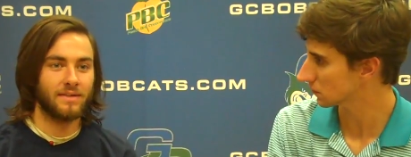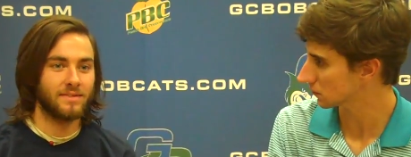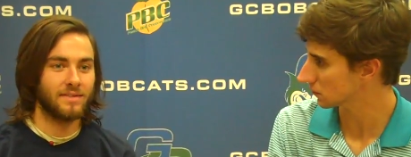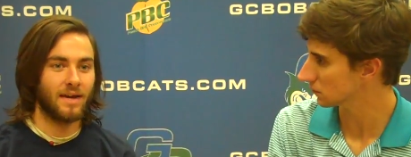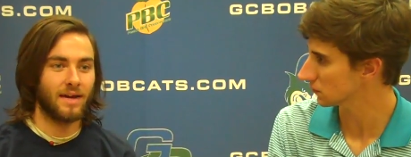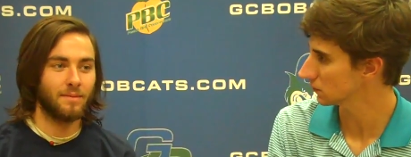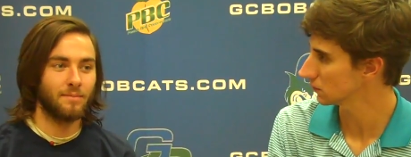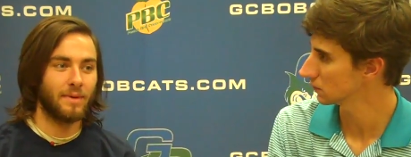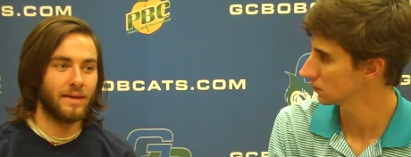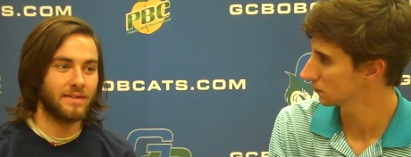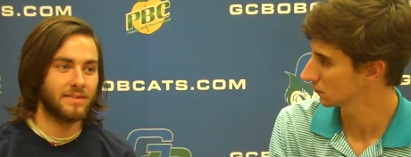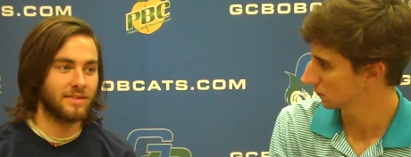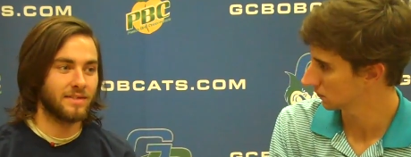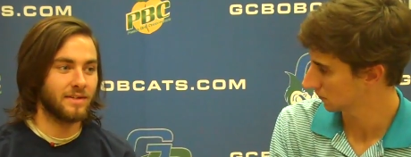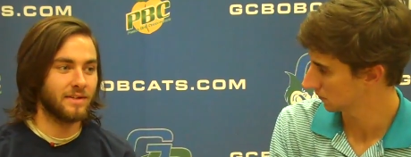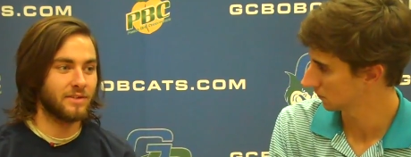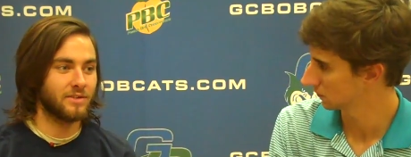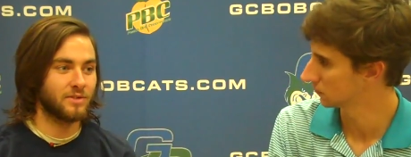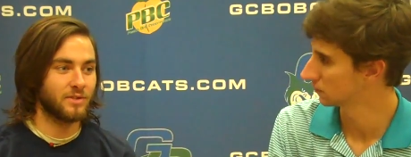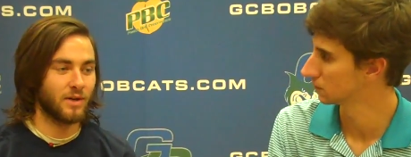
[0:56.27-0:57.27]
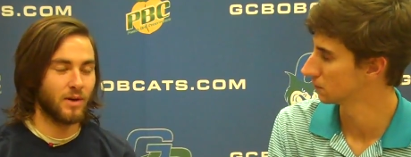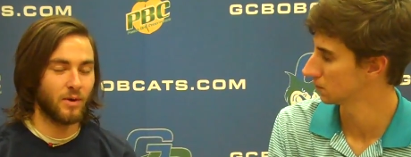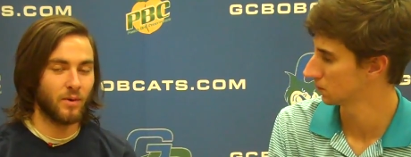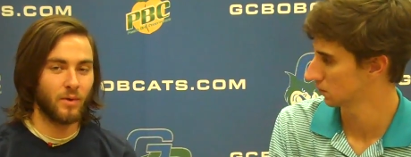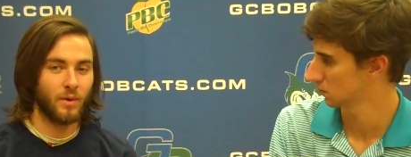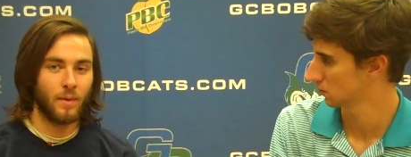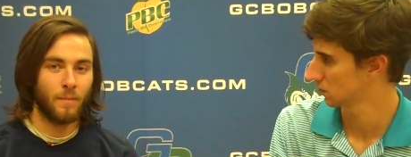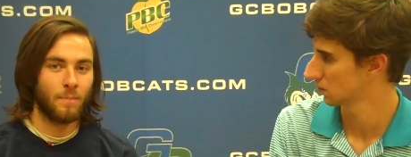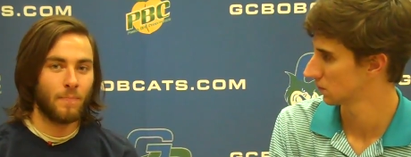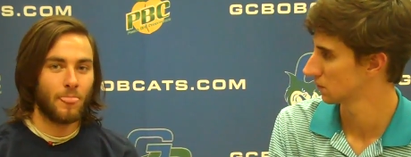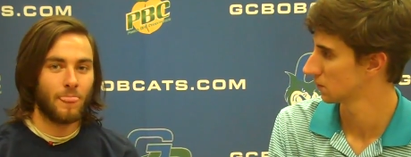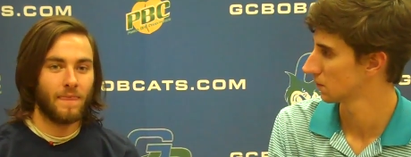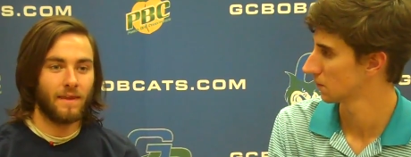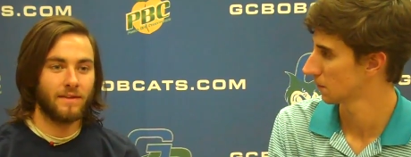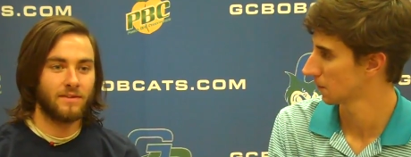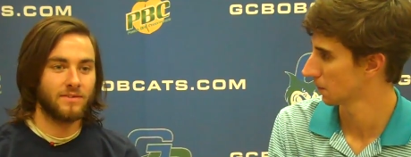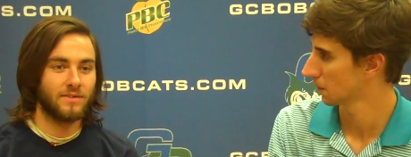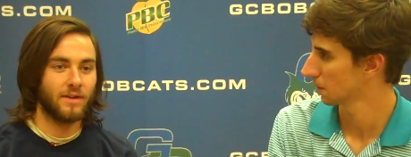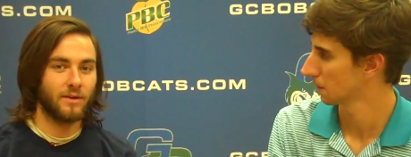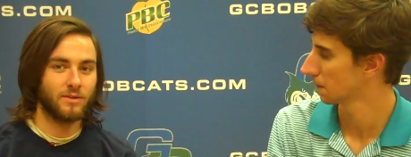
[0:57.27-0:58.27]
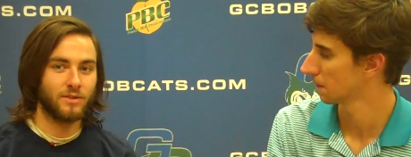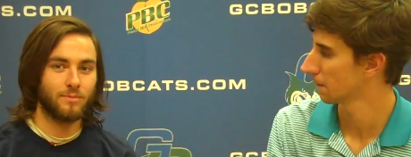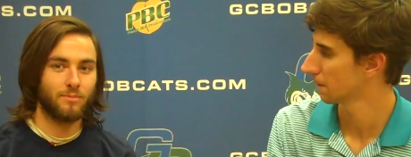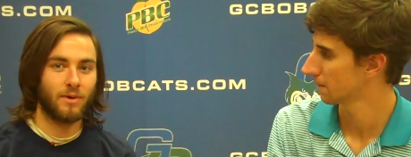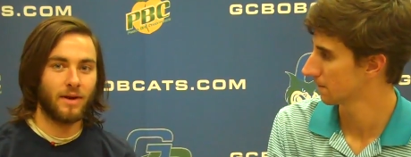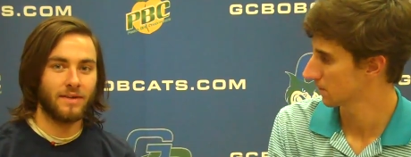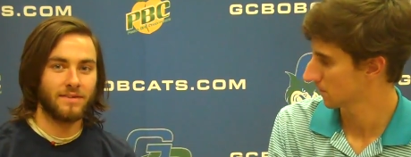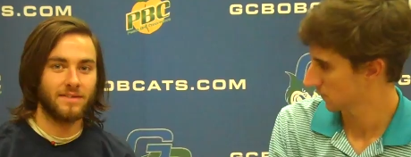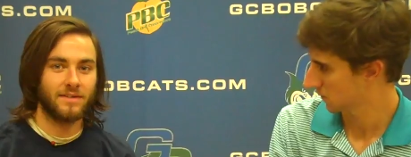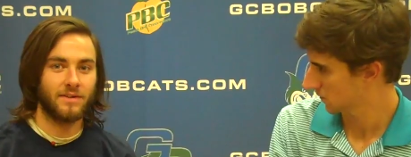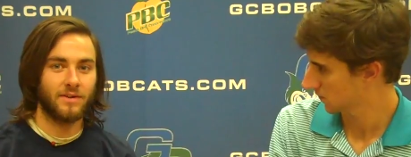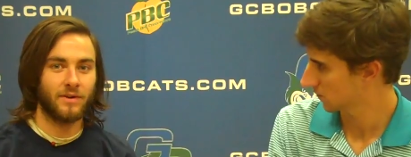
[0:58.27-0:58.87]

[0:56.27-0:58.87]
Speaker 1: by side basically. So it's no surprise